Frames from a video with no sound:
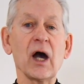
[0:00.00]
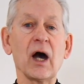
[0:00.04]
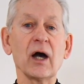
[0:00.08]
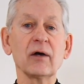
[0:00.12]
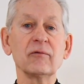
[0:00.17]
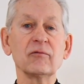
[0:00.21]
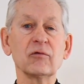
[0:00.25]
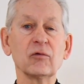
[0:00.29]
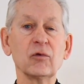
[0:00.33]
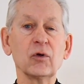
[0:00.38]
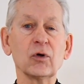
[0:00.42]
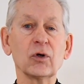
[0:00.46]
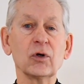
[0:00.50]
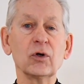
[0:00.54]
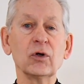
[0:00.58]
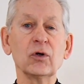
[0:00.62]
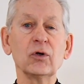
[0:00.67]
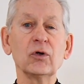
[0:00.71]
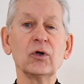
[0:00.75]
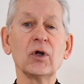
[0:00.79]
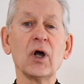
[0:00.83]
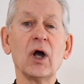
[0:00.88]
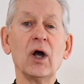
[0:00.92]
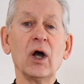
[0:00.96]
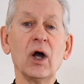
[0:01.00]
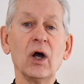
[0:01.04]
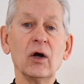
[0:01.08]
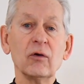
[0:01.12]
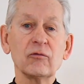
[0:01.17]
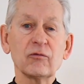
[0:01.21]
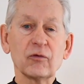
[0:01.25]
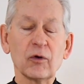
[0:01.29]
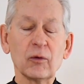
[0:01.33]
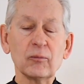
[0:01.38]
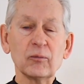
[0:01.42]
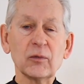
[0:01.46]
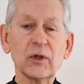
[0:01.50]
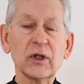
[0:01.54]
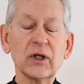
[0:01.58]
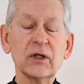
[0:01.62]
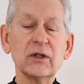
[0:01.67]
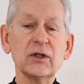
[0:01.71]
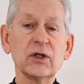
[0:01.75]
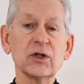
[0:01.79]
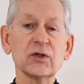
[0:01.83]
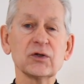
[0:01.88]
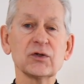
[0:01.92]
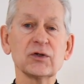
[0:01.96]
I've learned from
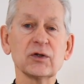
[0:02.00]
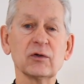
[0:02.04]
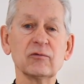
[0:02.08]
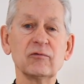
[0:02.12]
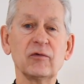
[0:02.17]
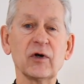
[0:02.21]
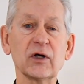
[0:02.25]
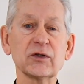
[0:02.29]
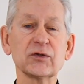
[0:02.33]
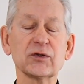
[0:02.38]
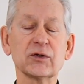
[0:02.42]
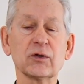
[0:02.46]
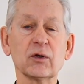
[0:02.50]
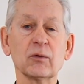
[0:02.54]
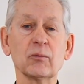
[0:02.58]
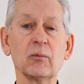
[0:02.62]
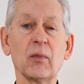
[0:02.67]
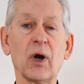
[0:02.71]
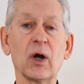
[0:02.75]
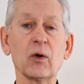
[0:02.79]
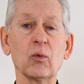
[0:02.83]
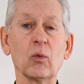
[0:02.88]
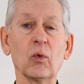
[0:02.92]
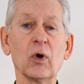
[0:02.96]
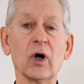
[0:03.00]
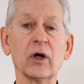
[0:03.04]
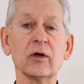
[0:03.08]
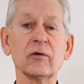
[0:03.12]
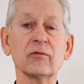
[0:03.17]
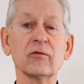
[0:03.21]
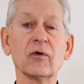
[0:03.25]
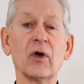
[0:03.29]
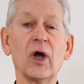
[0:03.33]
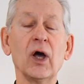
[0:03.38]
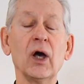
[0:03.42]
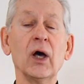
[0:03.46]
Linda Sylvester, my wife.